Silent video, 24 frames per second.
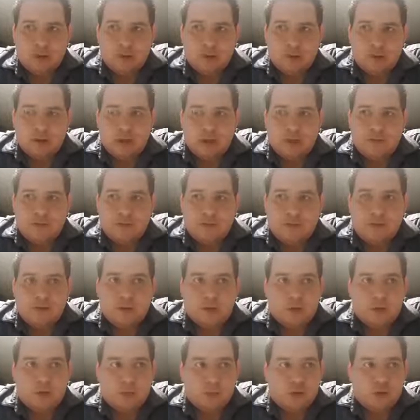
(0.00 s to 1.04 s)
If Alf
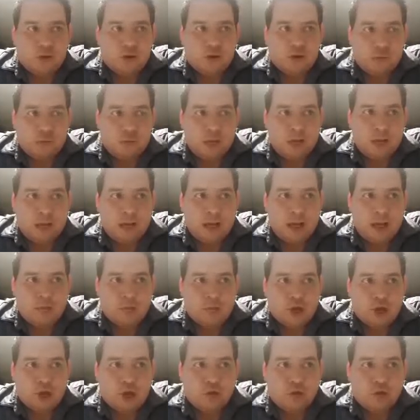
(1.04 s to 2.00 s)
can win the game and